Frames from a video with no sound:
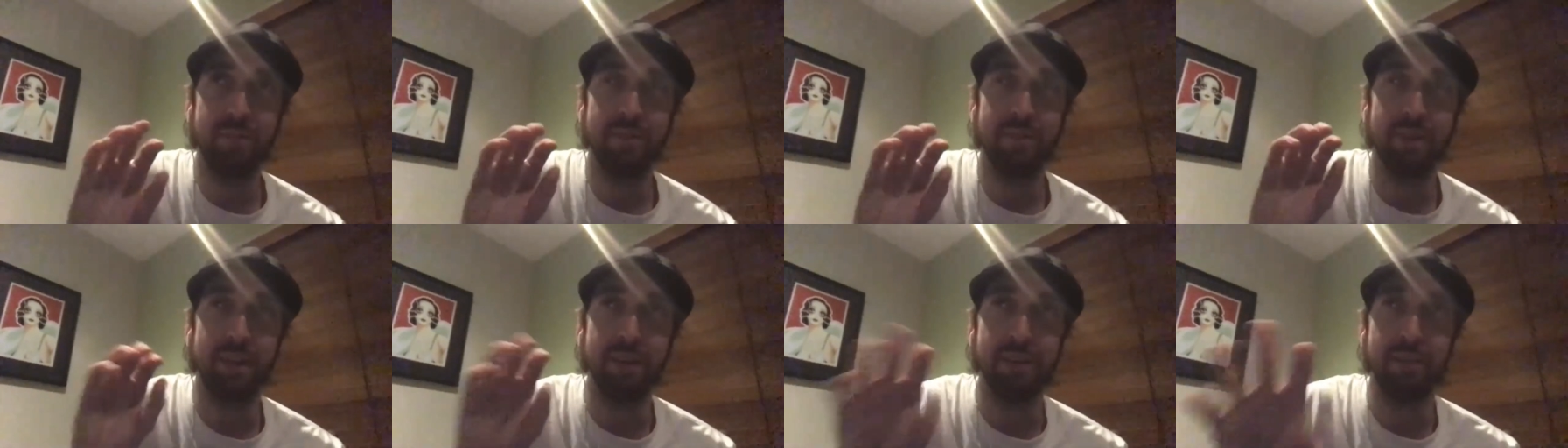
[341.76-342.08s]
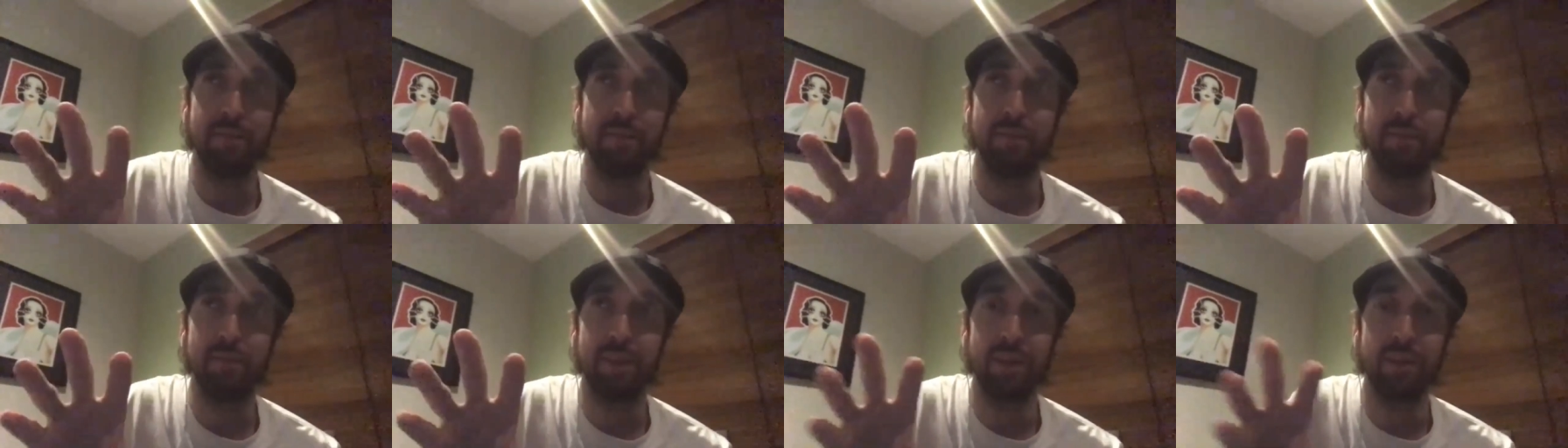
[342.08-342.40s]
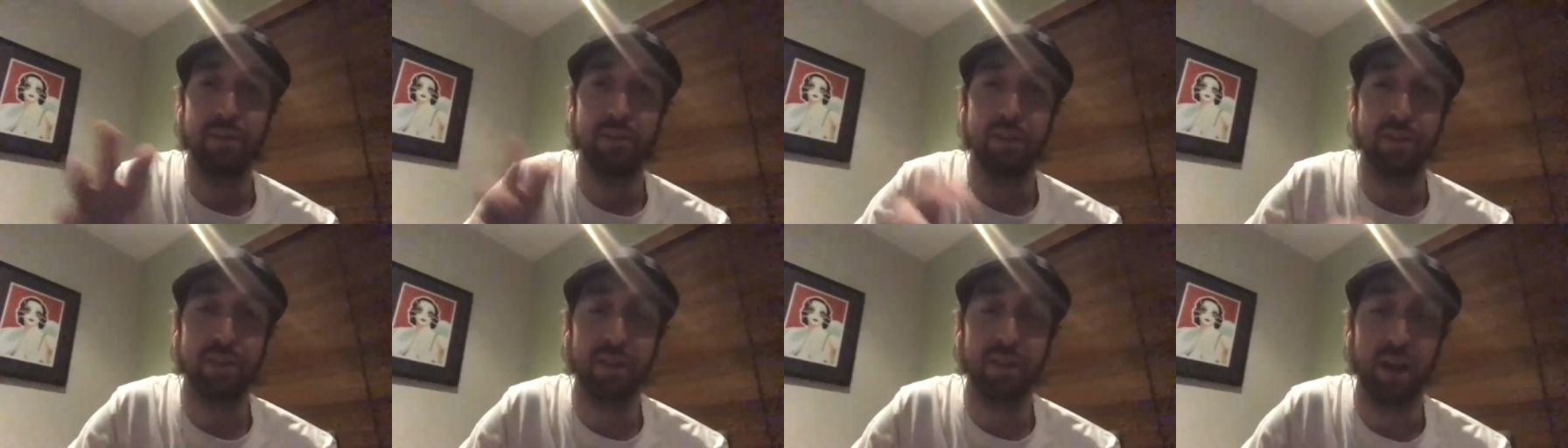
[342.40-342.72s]
that
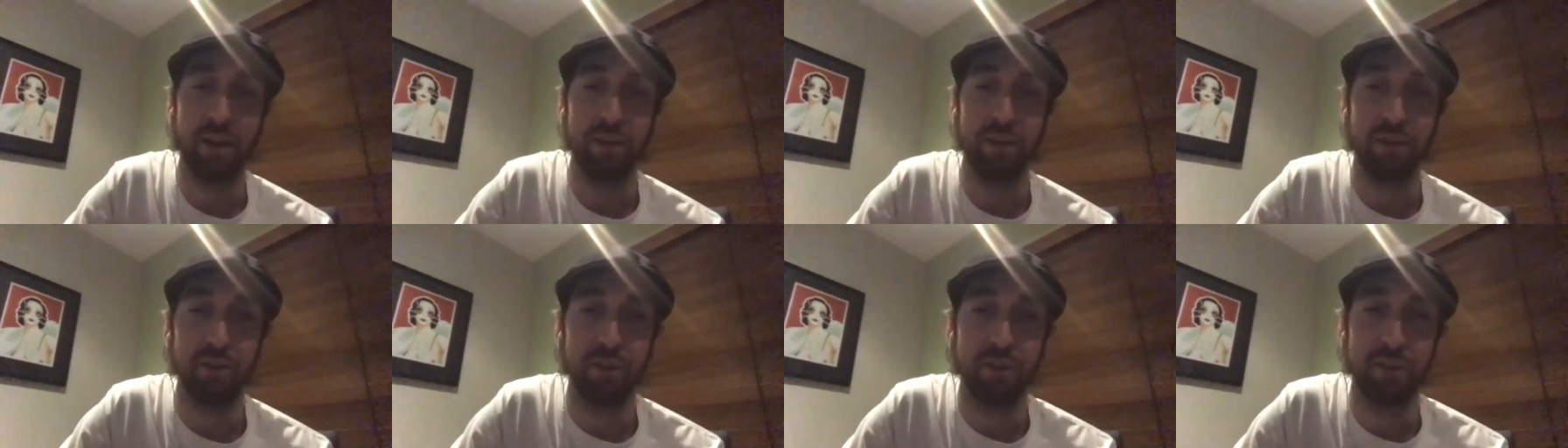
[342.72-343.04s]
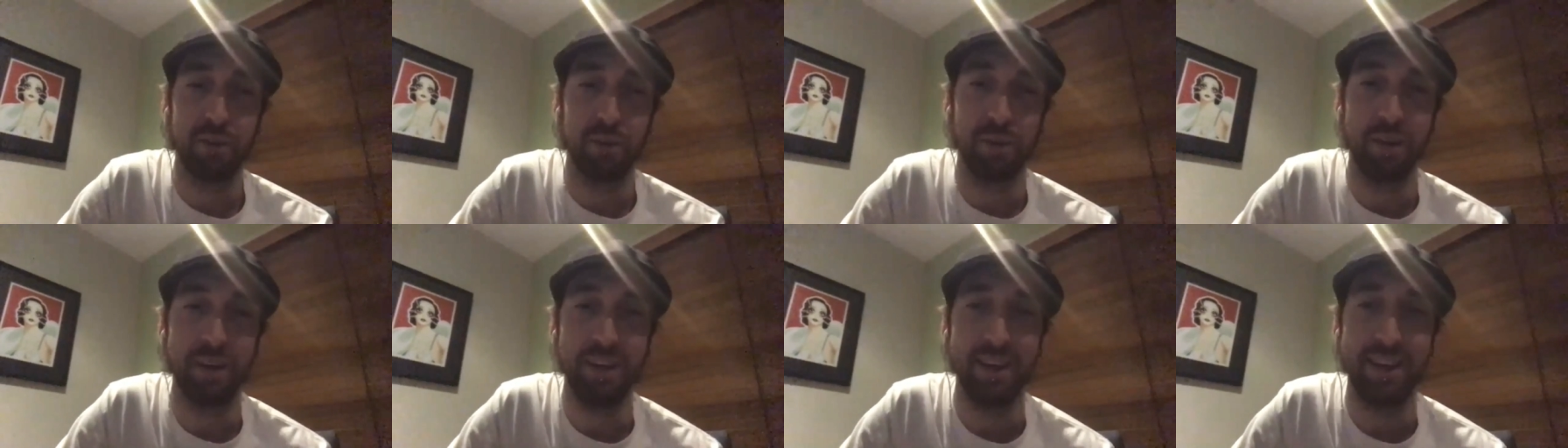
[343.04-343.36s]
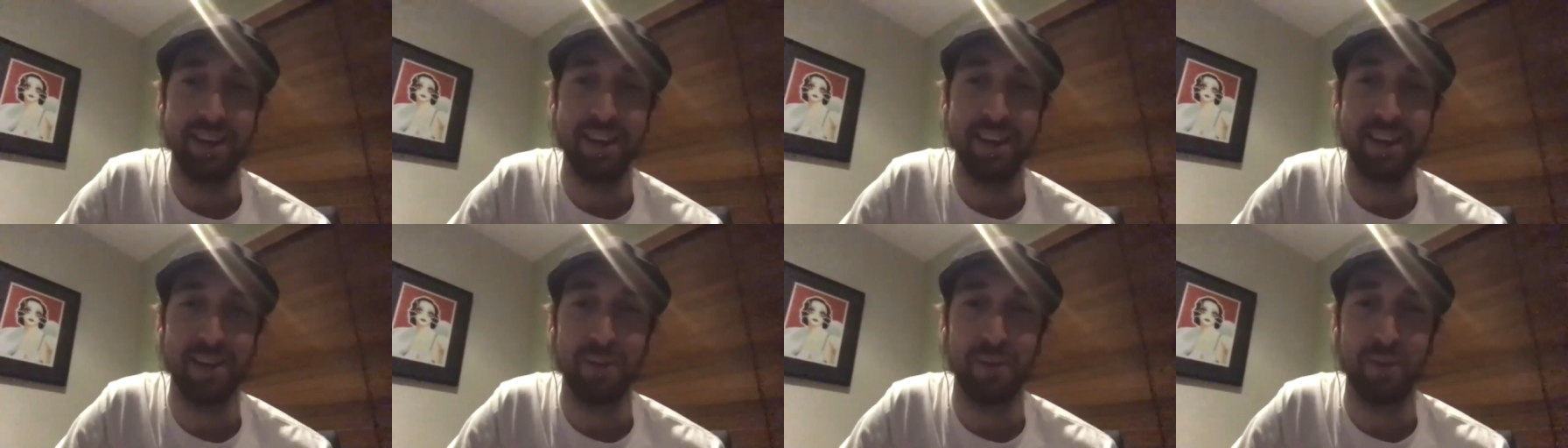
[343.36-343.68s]
gives us 120
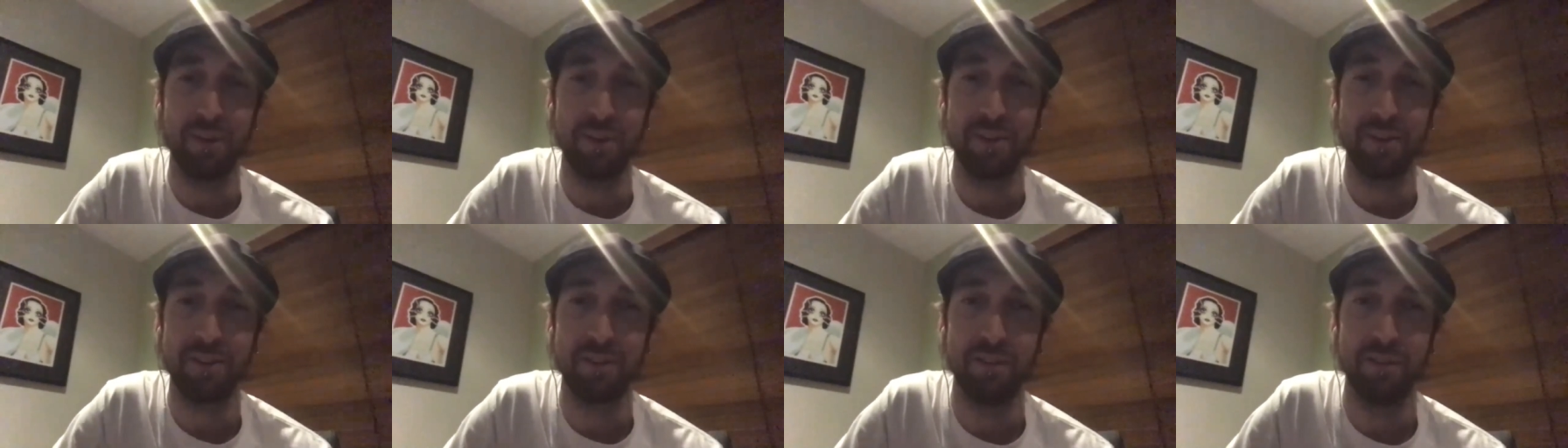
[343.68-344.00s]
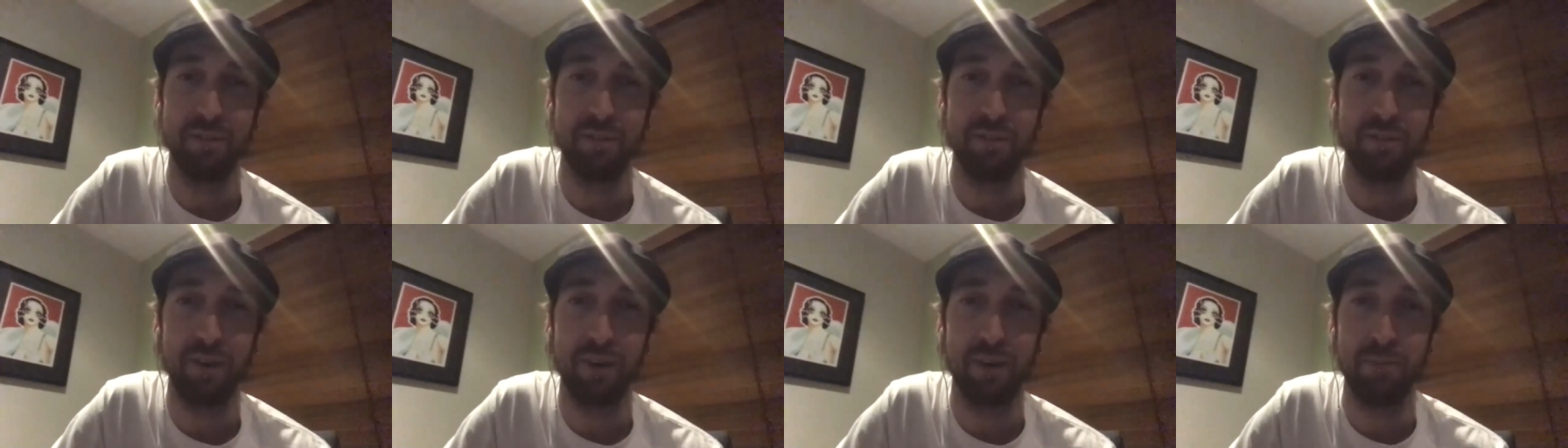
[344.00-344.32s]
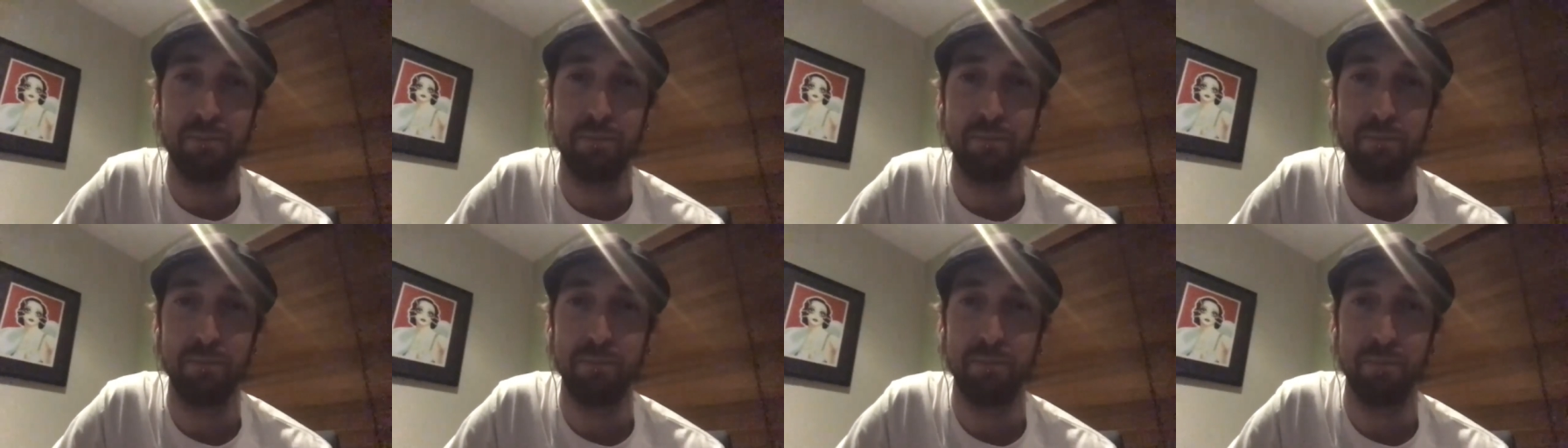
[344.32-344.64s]
kilowatts of
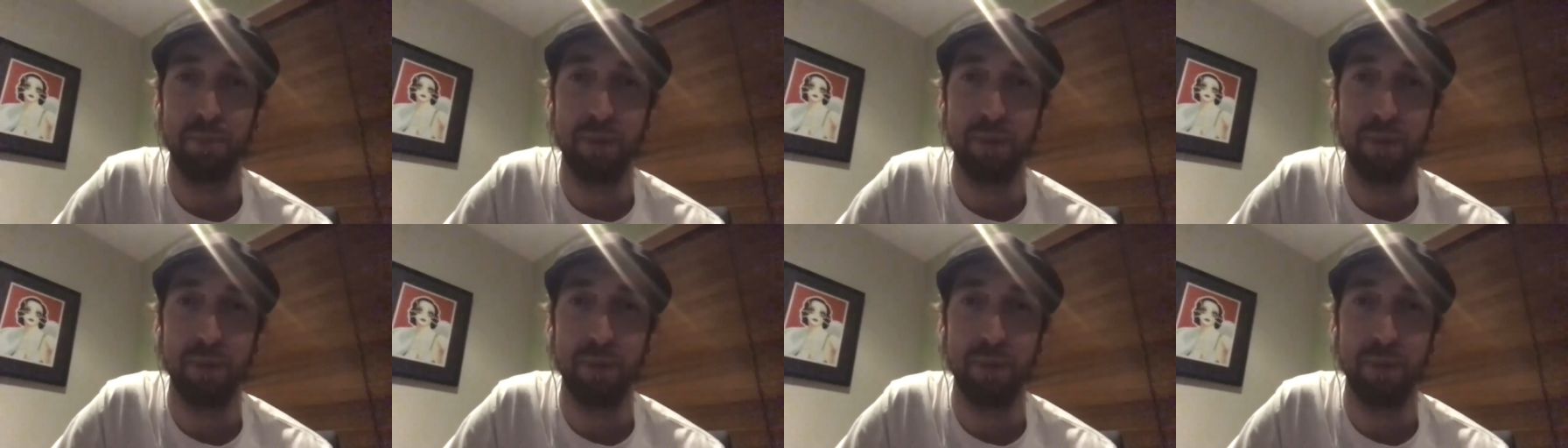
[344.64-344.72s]
um,